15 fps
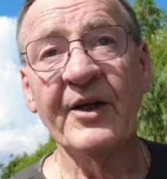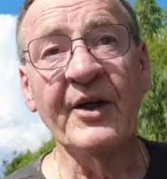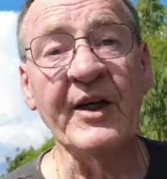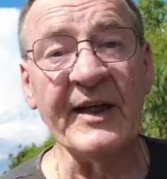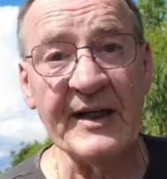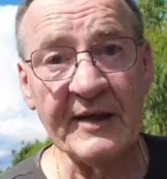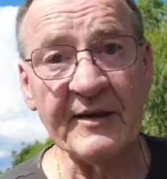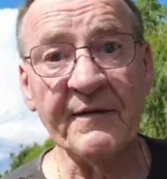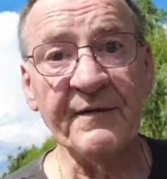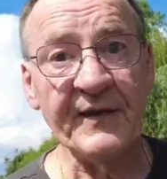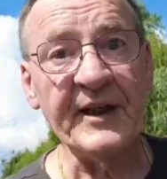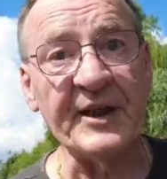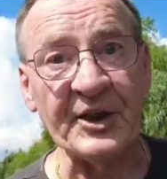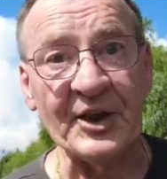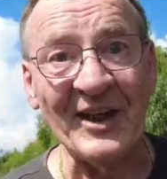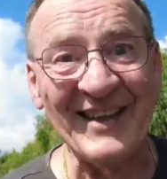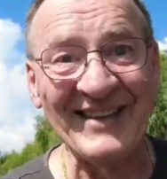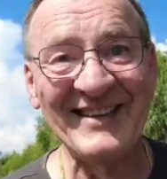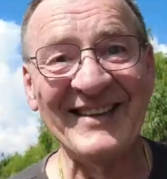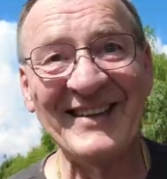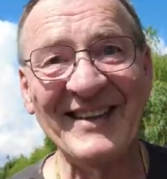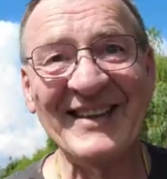you eat the fish.
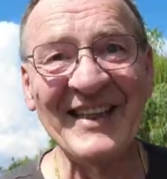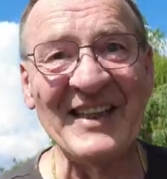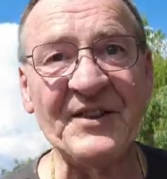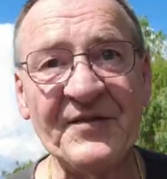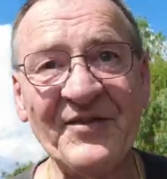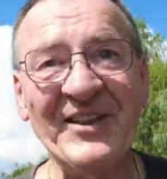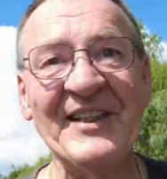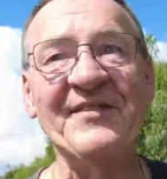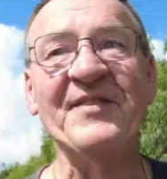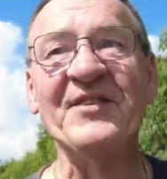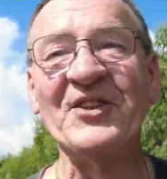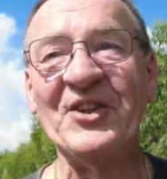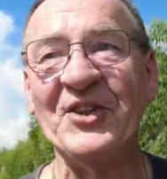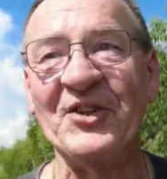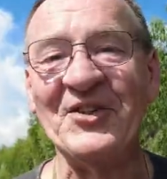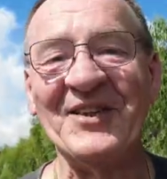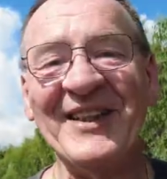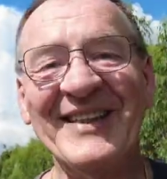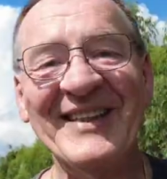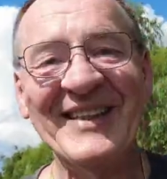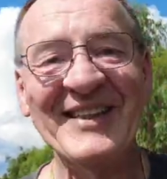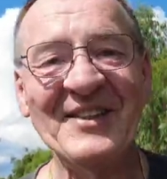It's free food,
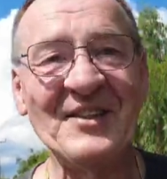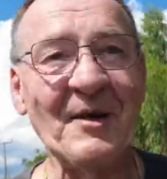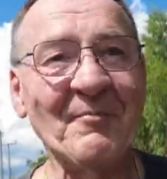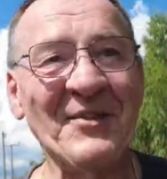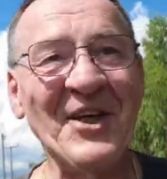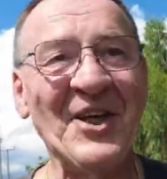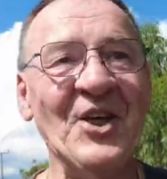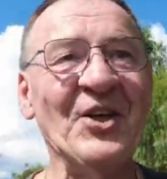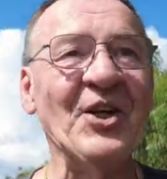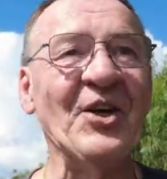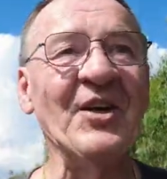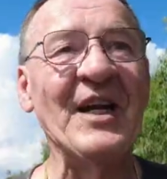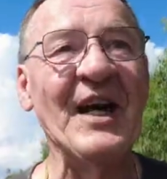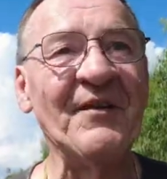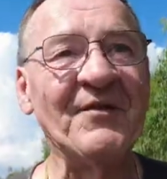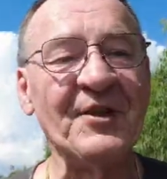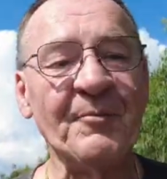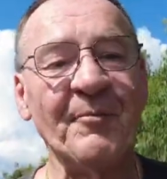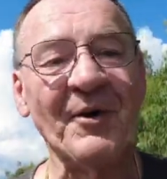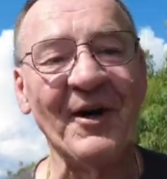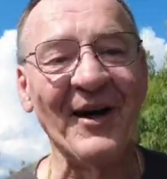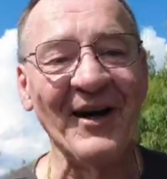something you don't have to
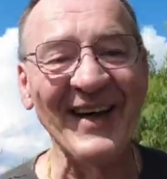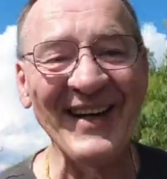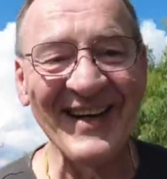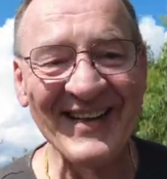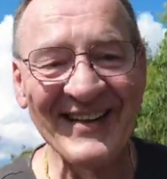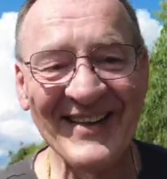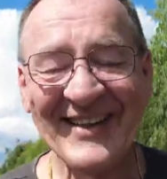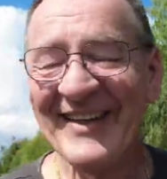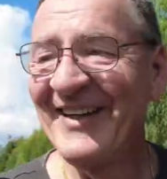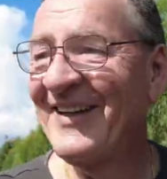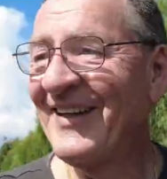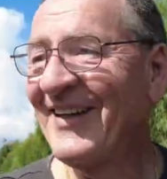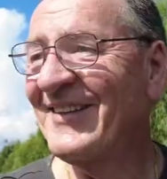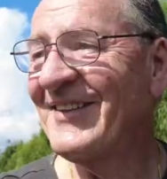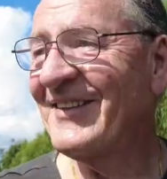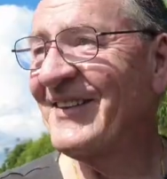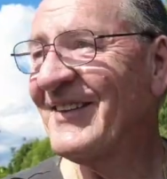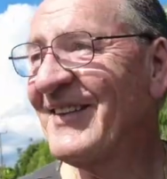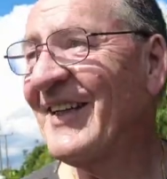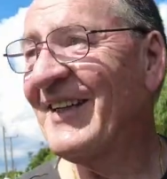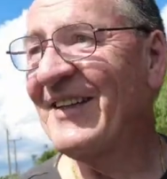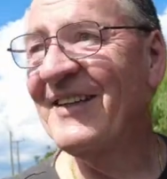buy.
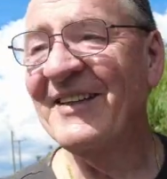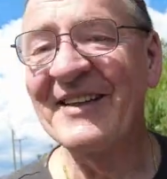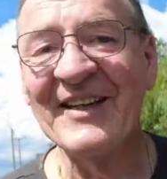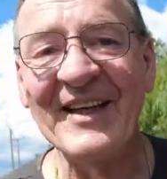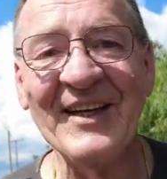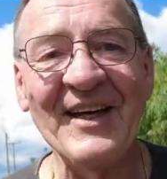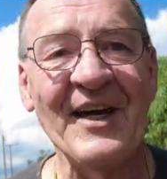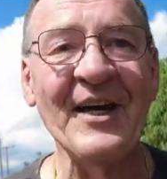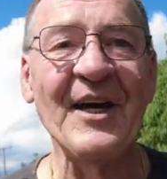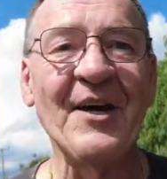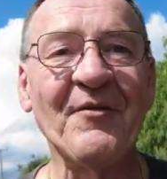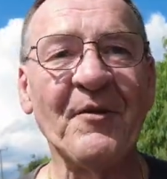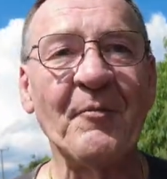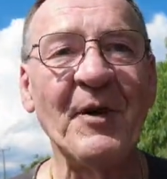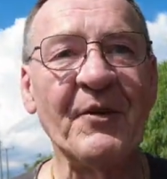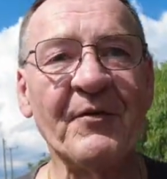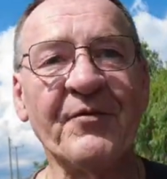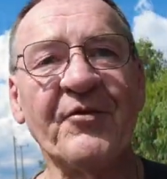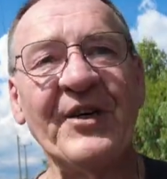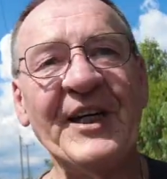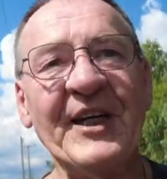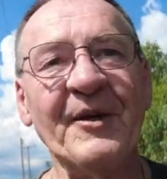And then they have a bit of
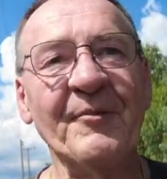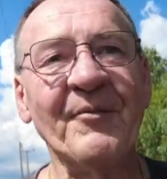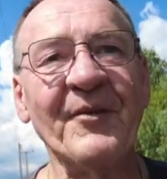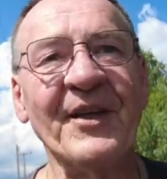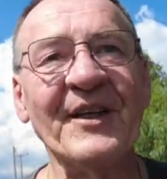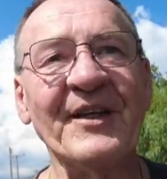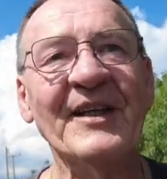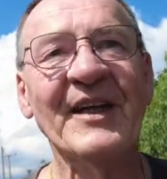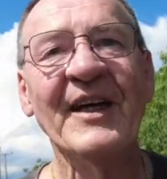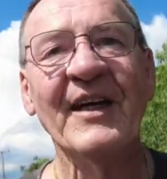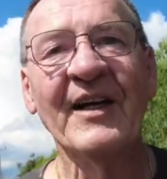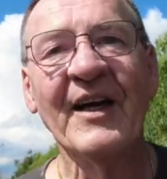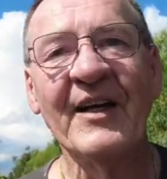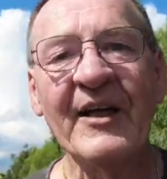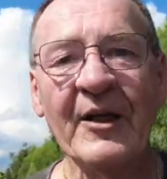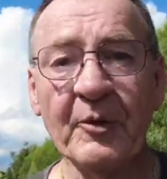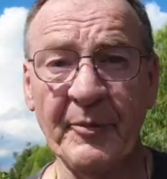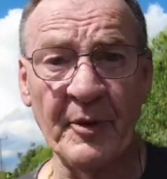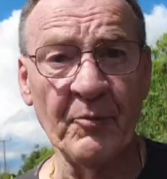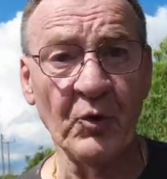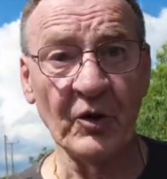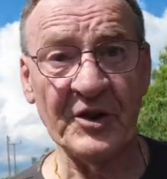freedom, that a little
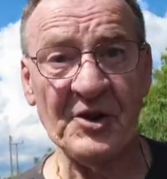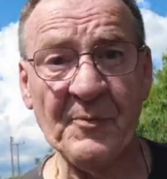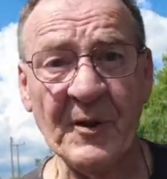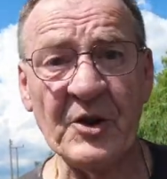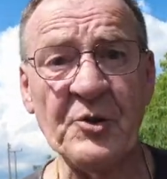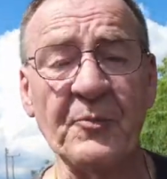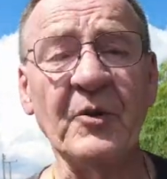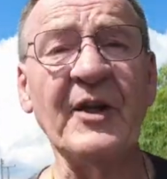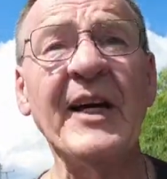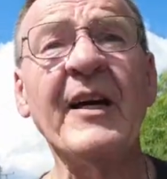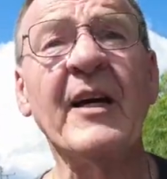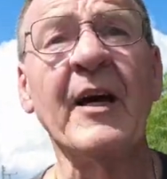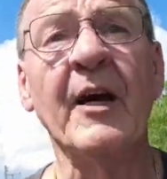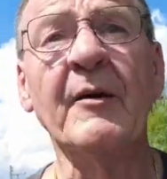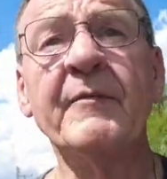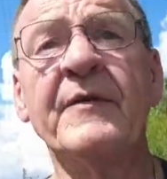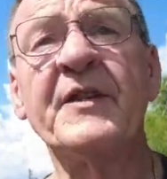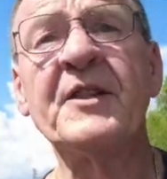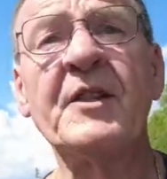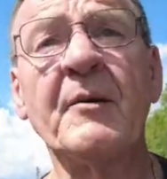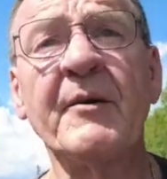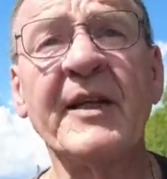bit more disposable income for
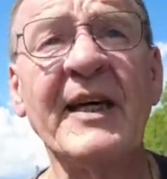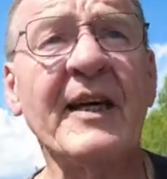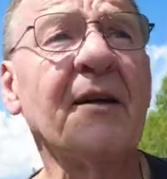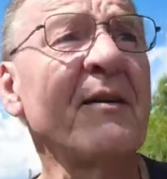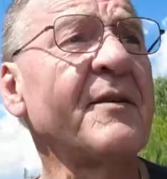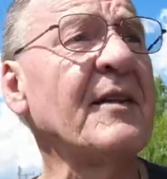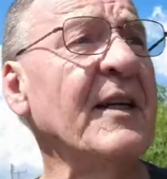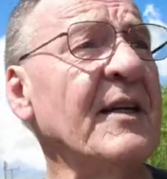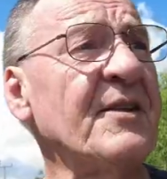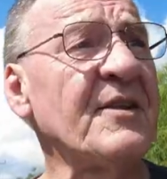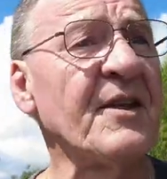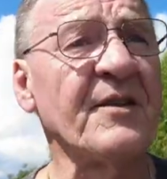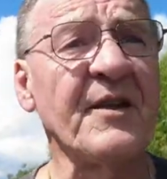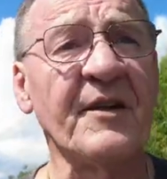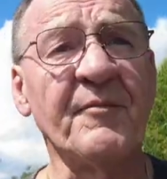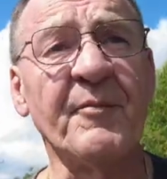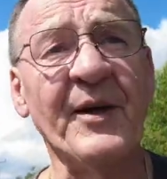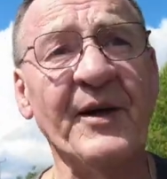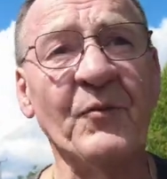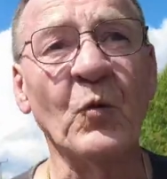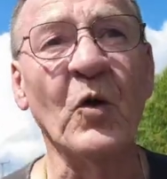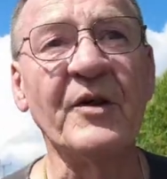some of the other things that they've
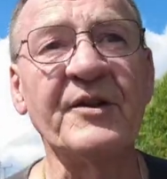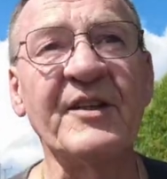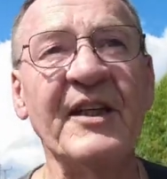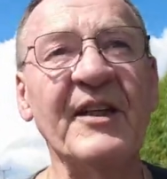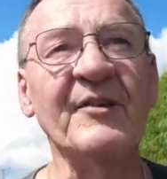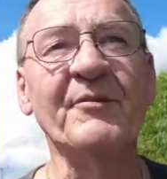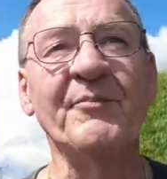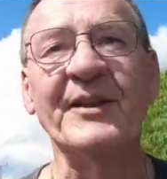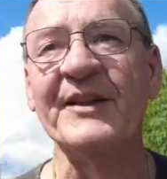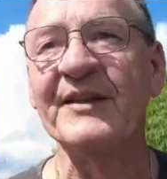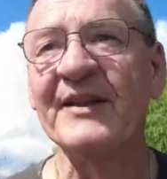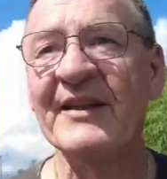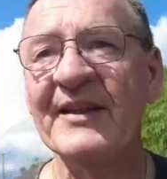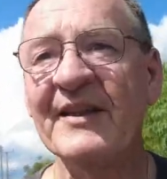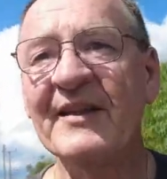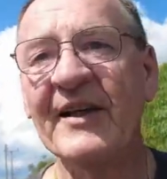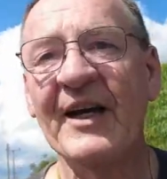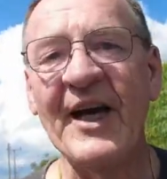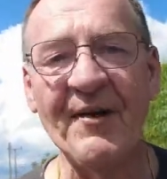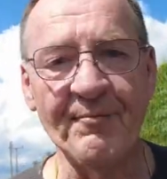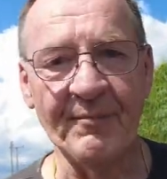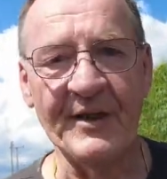been wanting but
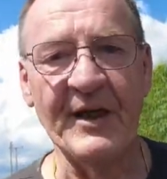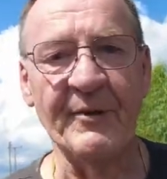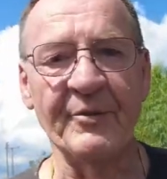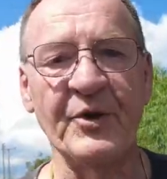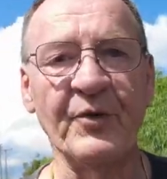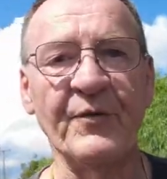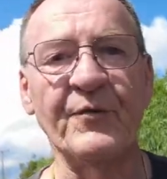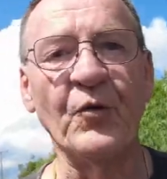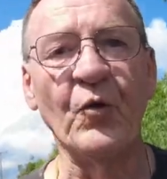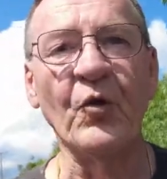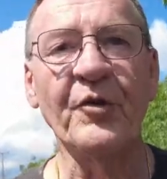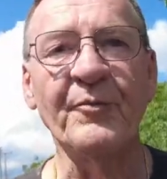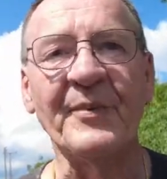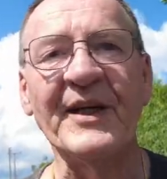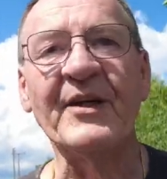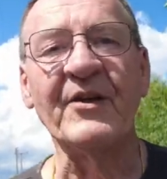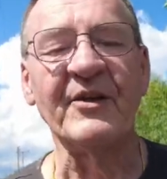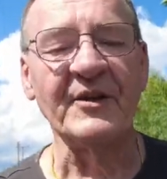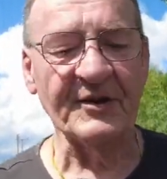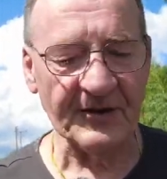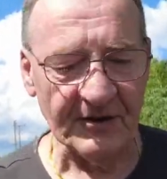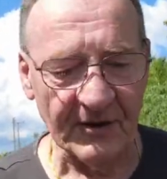haven't been able to afford
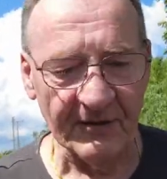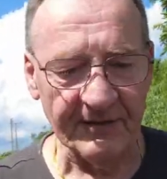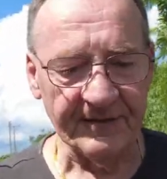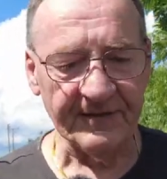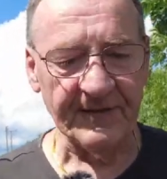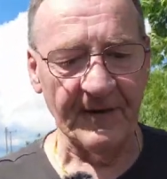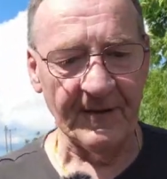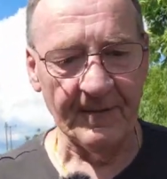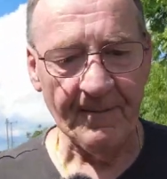because of